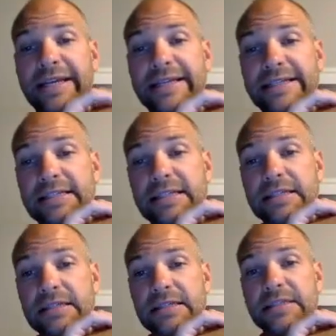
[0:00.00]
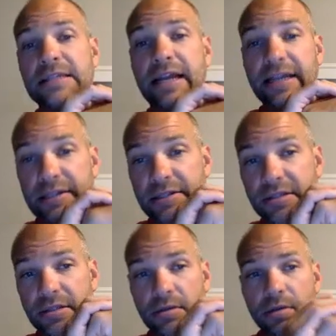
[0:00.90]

is science,